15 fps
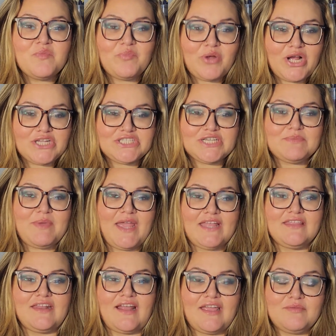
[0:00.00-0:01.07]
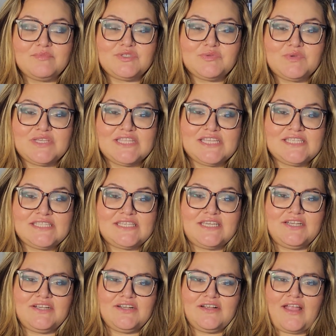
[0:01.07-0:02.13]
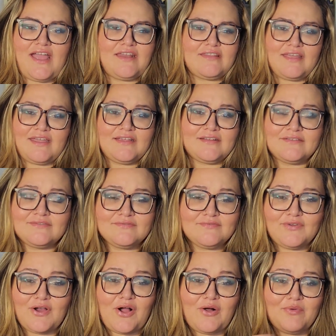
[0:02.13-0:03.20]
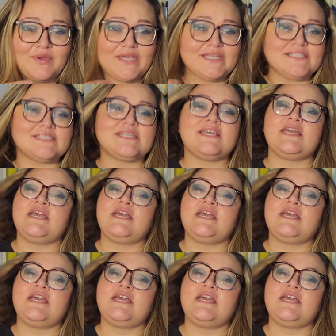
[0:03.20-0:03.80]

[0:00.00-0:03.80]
project pan that I am doing this year and like for always.